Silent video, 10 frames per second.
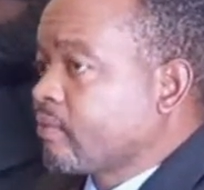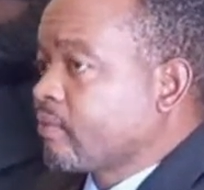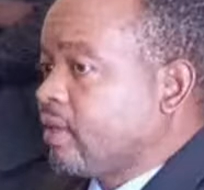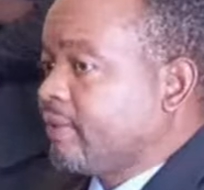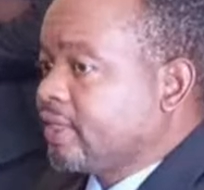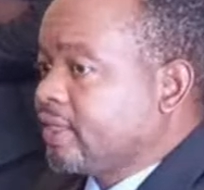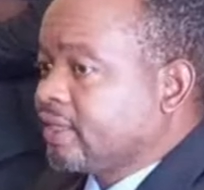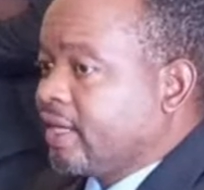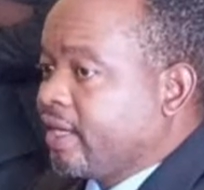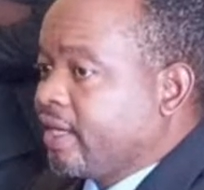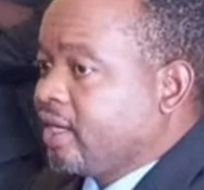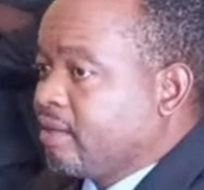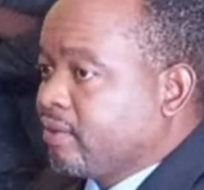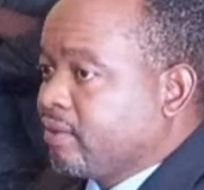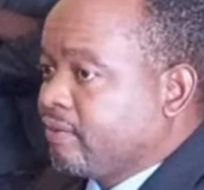that a number
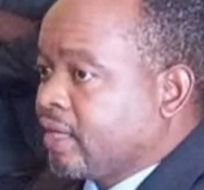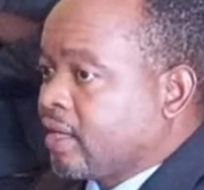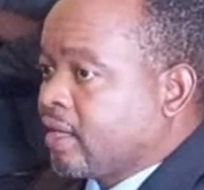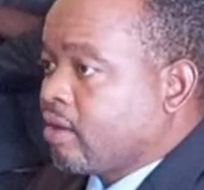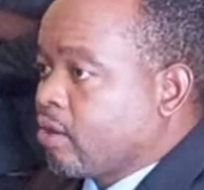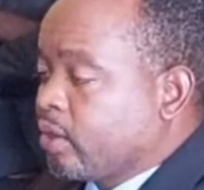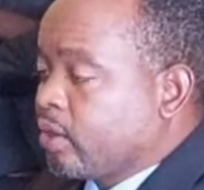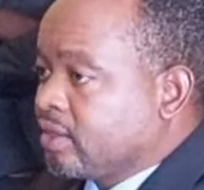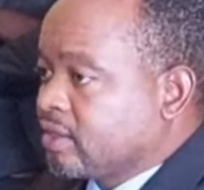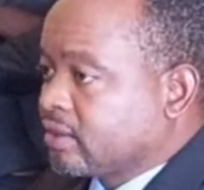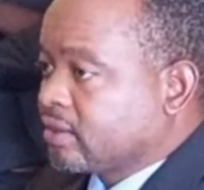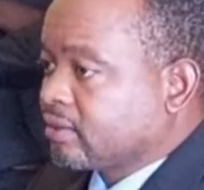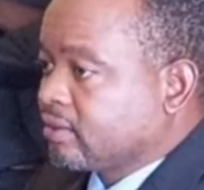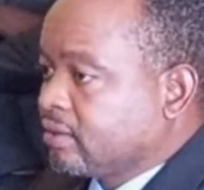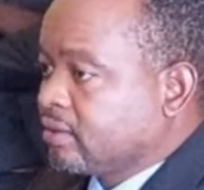of our colleagues
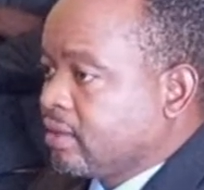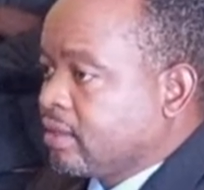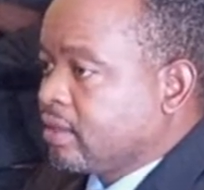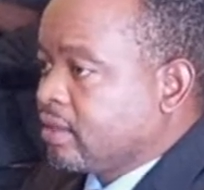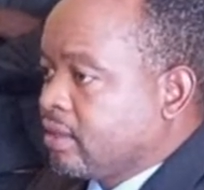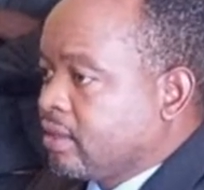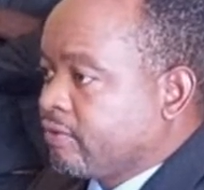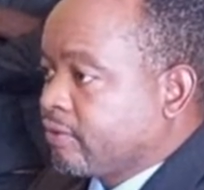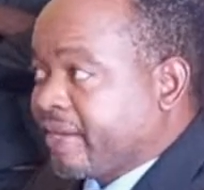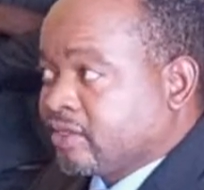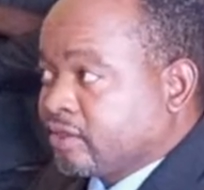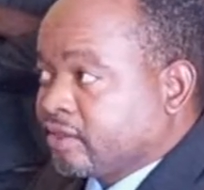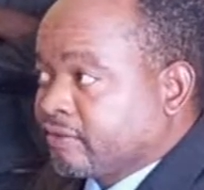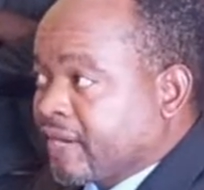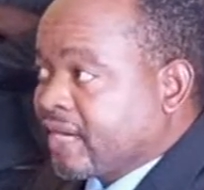from the Patriotic
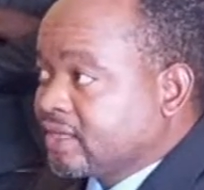Front